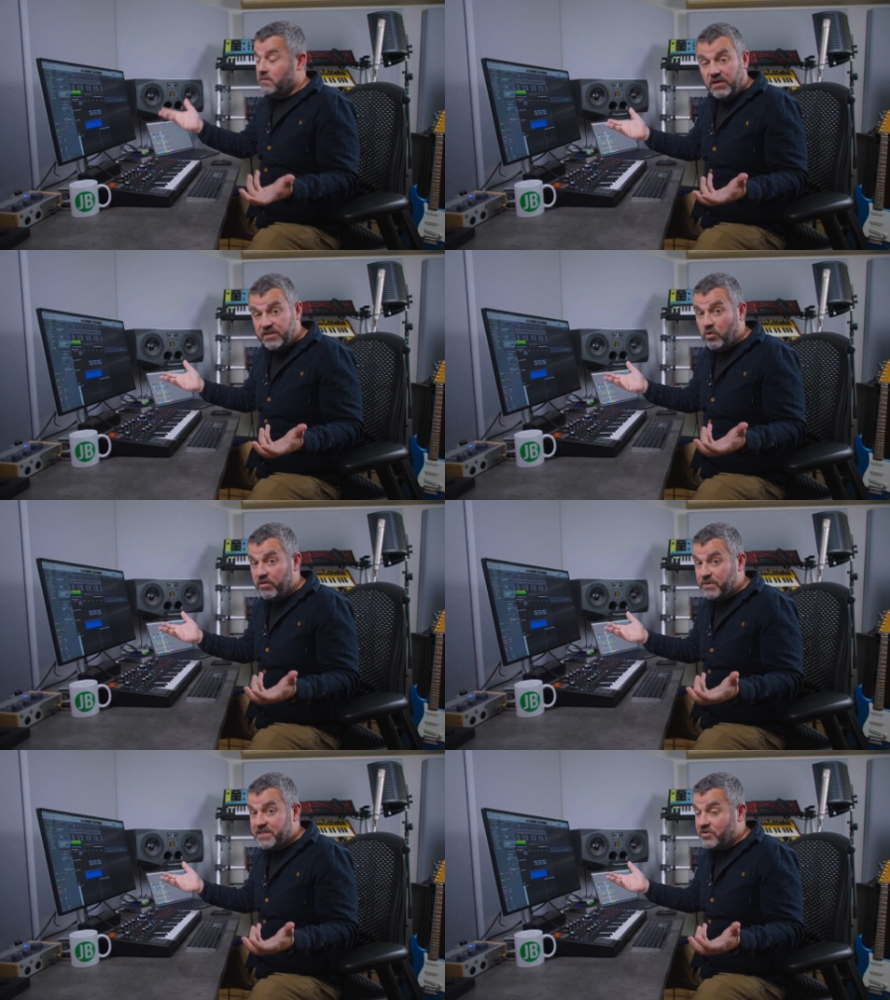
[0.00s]
That's
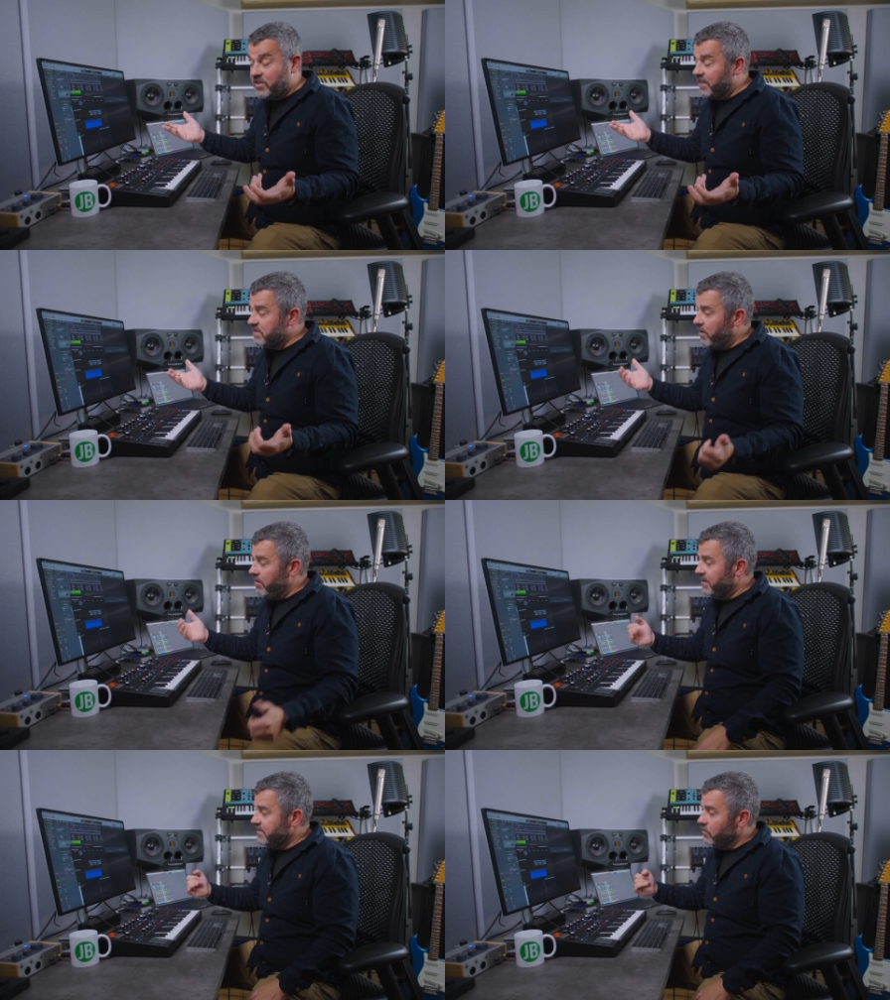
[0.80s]
worth potentially
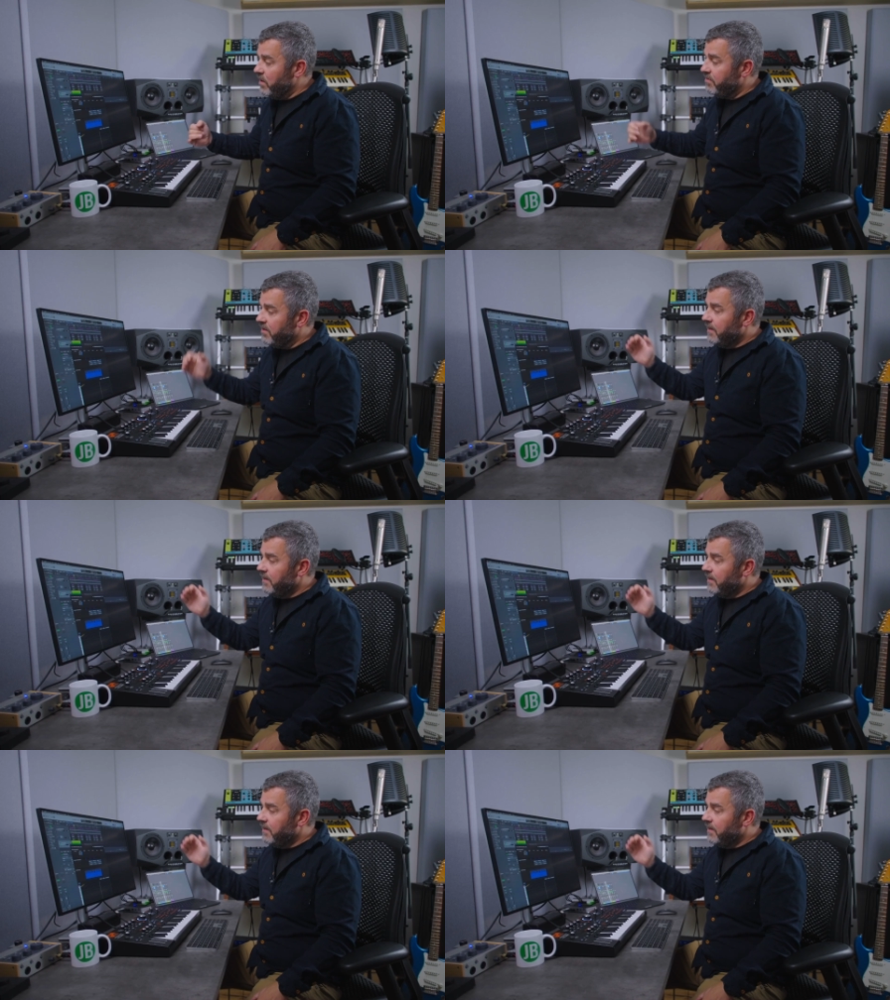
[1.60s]
experimenting with,